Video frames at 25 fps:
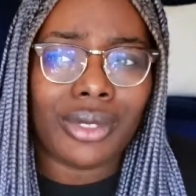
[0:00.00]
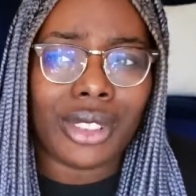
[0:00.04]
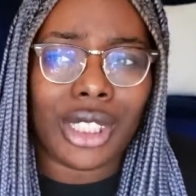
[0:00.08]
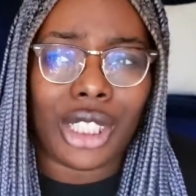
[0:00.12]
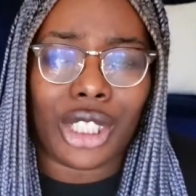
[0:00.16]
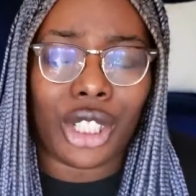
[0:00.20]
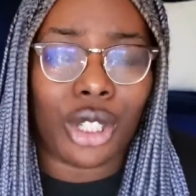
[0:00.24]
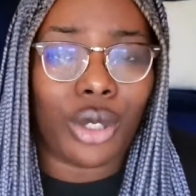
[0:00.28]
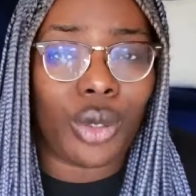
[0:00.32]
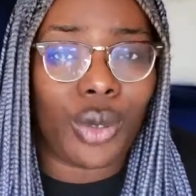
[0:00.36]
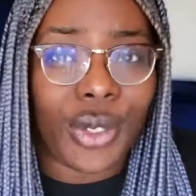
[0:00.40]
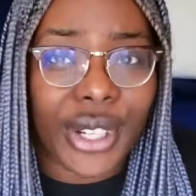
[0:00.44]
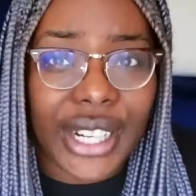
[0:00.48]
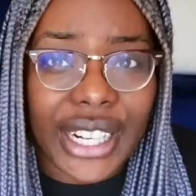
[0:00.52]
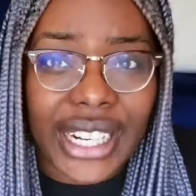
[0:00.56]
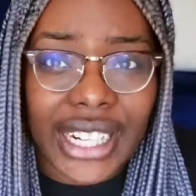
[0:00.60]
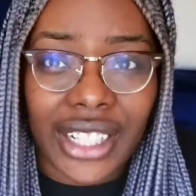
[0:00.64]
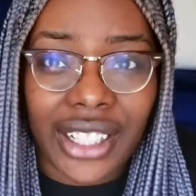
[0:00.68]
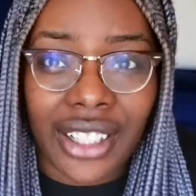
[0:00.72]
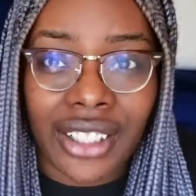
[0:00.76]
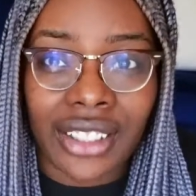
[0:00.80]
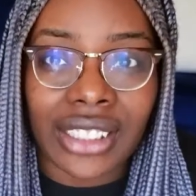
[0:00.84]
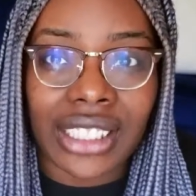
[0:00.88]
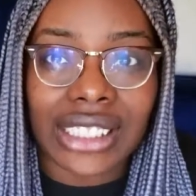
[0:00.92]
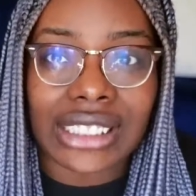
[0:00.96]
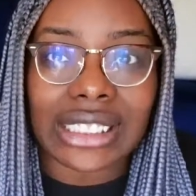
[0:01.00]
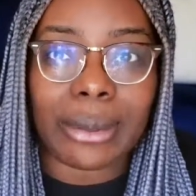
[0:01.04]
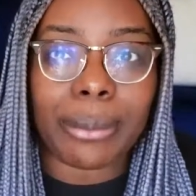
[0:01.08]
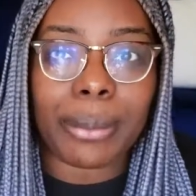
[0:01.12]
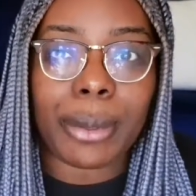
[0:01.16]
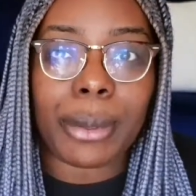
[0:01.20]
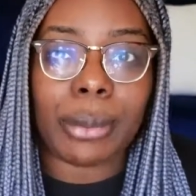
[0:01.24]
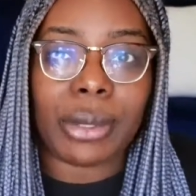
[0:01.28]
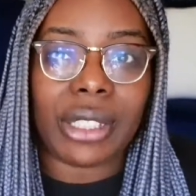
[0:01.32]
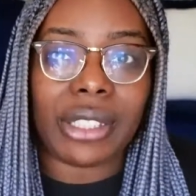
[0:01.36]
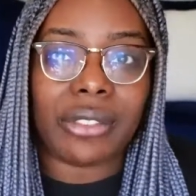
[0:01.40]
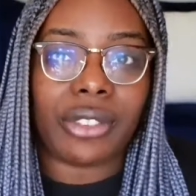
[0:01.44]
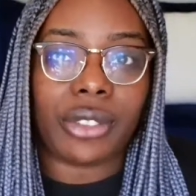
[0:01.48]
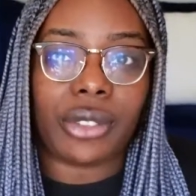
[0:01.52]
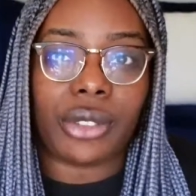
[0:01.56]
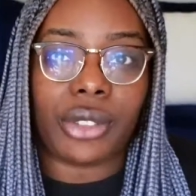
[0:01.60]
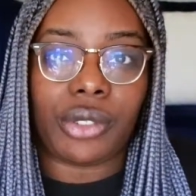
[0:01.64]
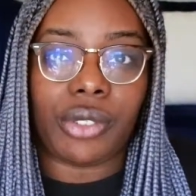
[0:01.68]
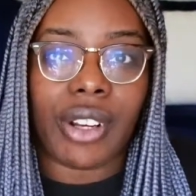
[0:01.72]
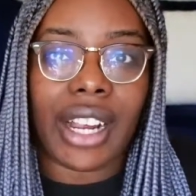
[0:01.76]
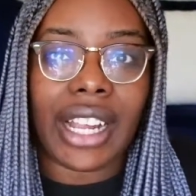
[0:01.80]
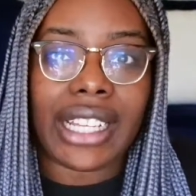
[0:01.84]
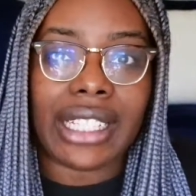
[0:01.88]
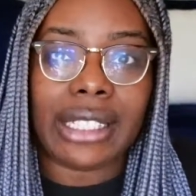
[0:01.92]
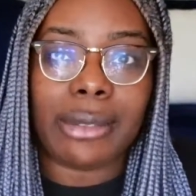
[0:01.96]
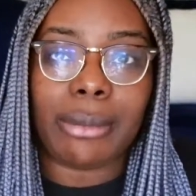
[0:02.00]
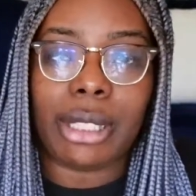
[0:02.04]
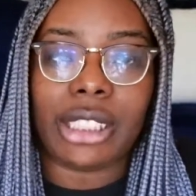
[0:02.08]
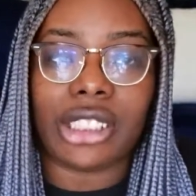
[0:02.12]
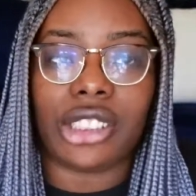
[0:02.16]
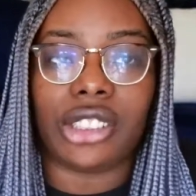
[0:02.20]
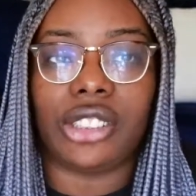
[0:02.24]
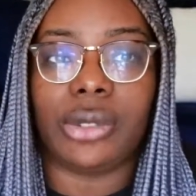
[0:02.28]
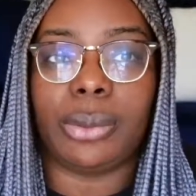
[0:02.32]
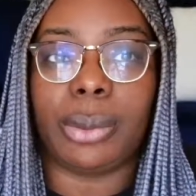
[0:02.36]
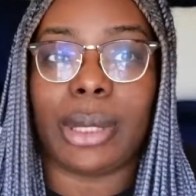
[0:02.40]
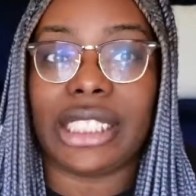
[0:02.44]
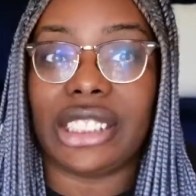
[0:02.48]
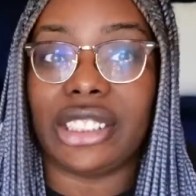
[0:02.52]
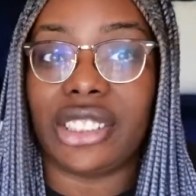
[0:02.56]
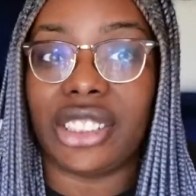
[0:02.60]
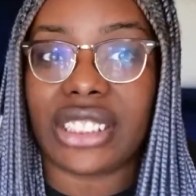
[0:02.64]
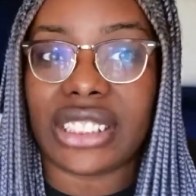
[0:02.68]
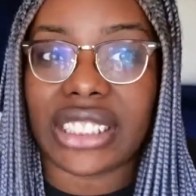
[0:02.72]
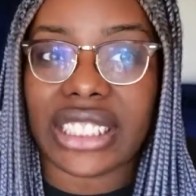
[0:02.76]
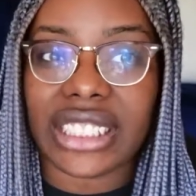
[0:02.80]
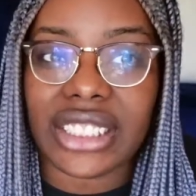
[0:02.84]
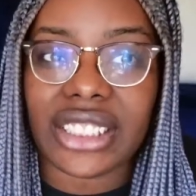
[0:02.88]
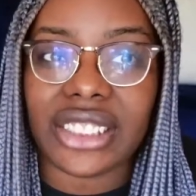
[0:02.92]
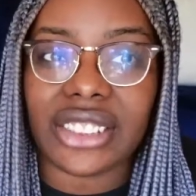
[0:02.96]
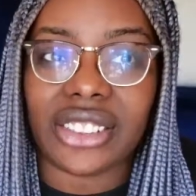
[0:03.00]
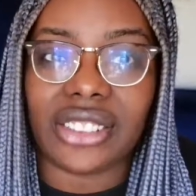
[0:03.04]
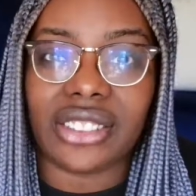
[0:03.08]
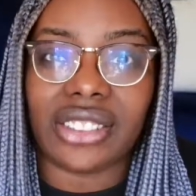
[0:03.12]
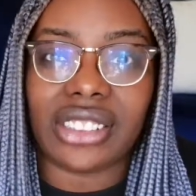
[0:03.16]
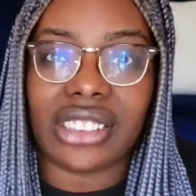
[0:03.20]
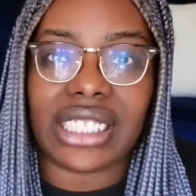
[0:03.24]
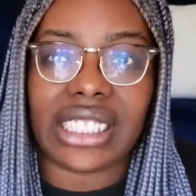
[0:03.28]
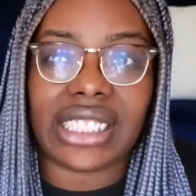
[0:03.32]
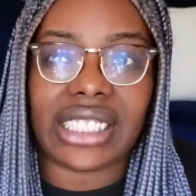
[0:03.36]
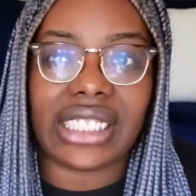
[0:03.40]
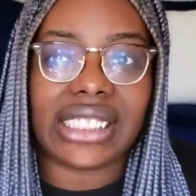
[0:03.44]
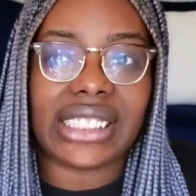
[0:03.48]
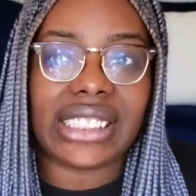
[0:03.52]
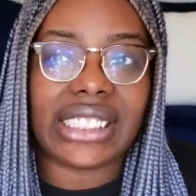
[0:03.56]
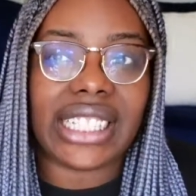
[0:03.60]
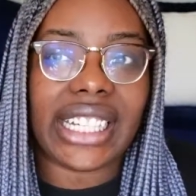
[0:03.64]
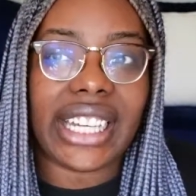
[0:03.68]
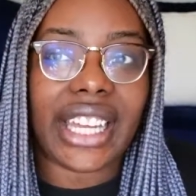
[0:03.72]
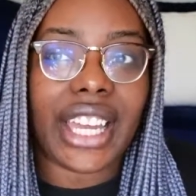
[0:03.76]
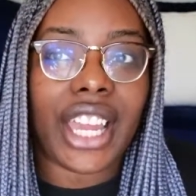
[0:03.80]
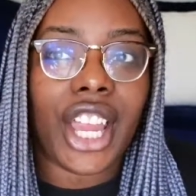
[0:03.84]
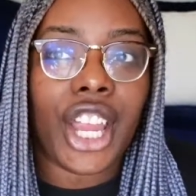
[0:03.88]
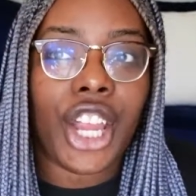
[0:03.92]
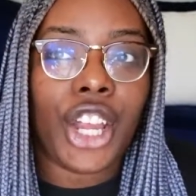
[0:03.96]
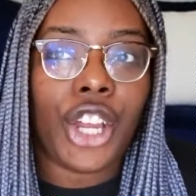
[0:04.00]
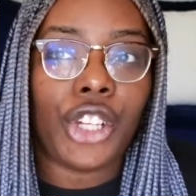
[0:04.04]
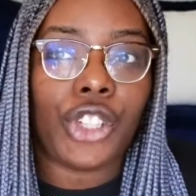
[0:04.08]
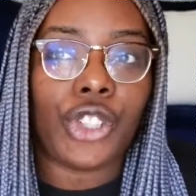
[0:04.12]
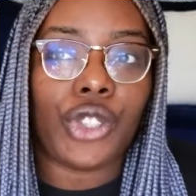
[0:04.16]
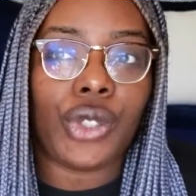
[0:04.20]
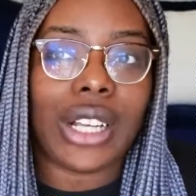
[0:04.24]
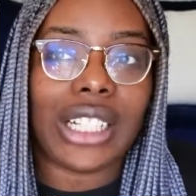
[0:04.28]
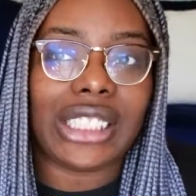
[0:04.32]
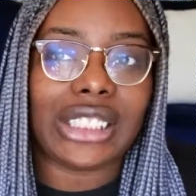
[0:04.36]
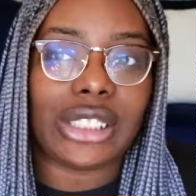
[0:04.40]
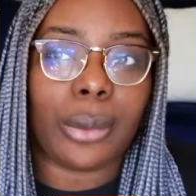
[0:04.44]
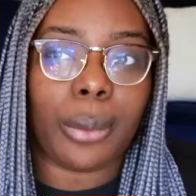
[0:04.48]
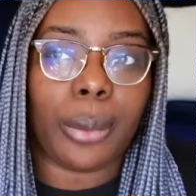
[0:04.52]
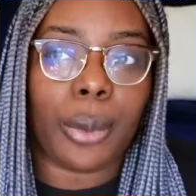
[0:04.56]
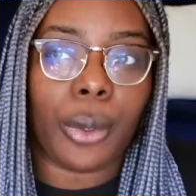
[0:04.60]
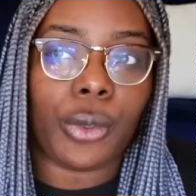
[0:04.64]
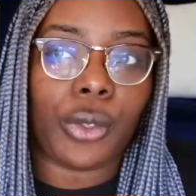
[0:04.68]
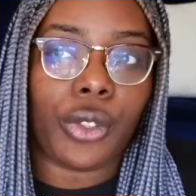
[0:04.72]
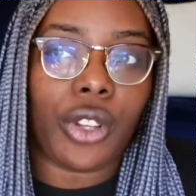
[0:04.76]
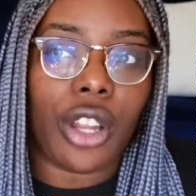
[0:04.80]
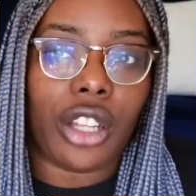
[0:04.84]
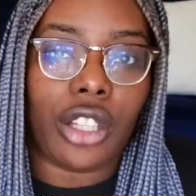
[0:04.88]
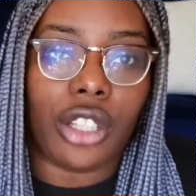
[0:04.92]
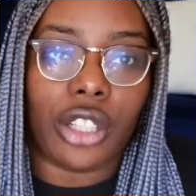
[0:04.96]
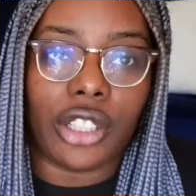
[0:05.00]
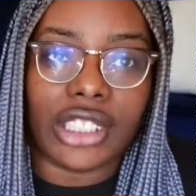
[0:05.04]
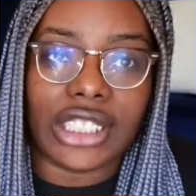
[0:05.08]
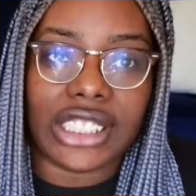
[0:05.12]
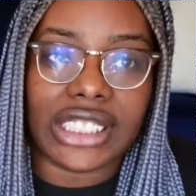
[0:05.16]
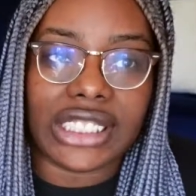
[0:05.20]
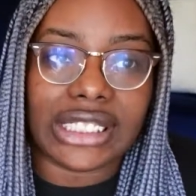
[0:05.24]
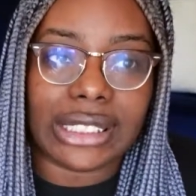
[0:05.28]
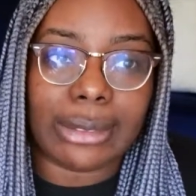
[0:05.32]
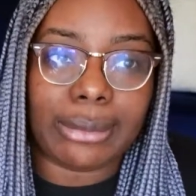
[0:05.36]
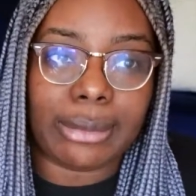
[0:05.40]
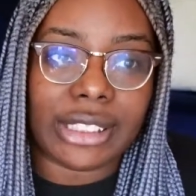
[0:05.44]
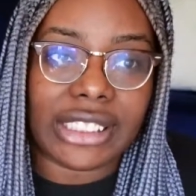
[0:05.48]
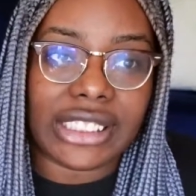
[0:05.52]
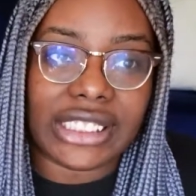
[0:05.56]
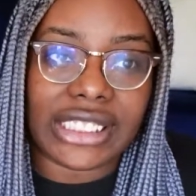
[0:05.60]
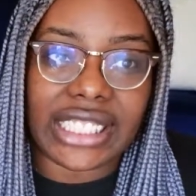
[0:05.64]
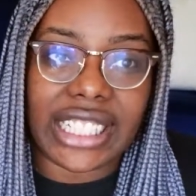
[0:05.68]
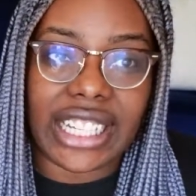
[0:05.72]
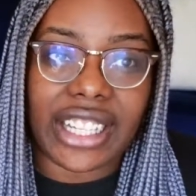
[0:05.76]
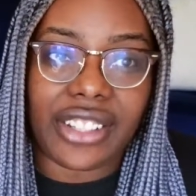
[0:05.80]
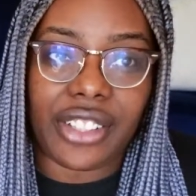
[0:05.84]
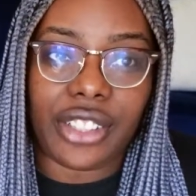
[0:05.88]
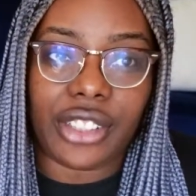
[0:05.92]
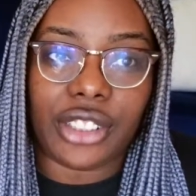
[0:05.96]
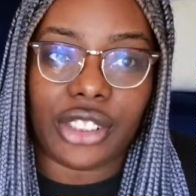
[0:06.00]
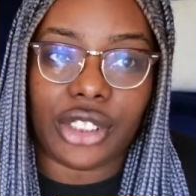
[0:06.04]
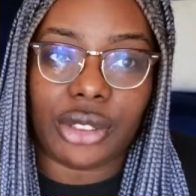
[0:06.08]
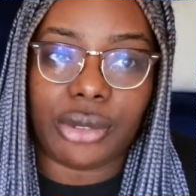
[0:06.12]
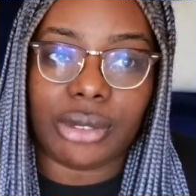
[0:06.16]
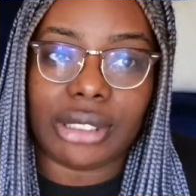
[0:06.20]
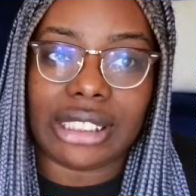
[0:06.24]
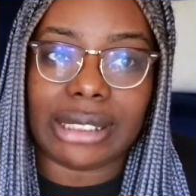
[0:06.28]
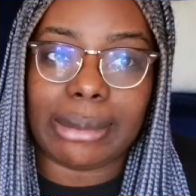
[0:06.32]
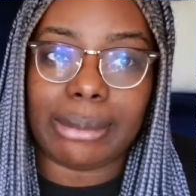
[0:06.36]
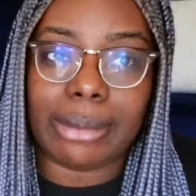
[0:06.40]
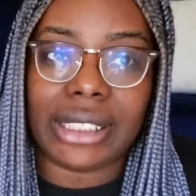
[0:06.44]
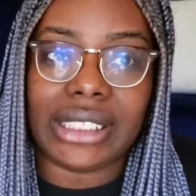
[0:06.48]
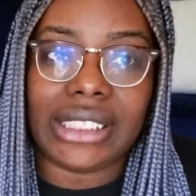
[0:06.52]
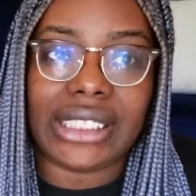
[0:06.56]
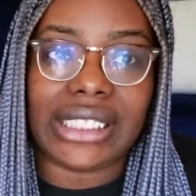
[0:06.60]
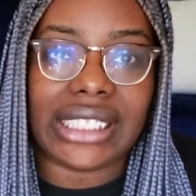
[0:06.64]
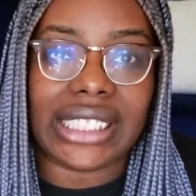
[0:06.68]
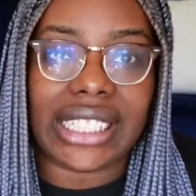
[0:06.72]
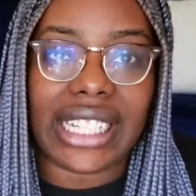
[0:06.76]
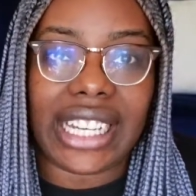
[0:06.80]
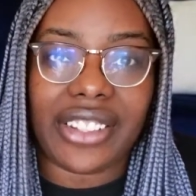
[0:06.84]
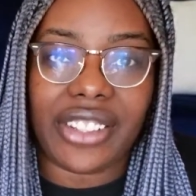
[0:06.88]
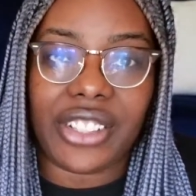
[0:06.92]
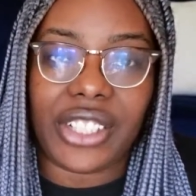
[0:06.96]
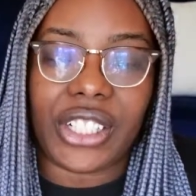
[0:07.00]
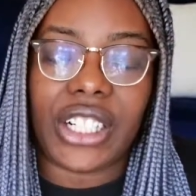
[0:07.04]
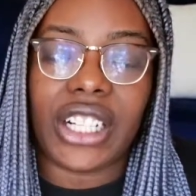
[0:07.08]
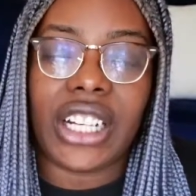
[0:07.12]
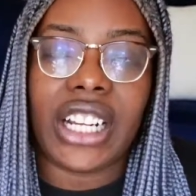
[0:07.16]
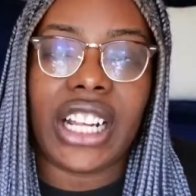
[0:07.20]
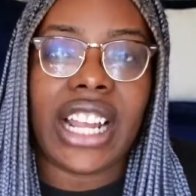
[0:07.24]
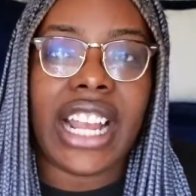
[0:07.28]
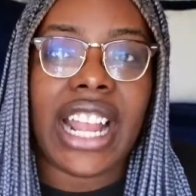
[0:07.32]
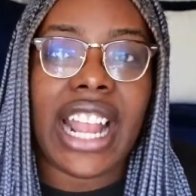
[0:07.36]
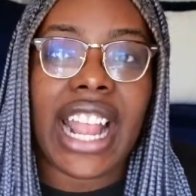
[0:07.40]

a career. Like, some people, they feel threatened by your by your skills. Like, let's say you guys are both learning something together or doing something together,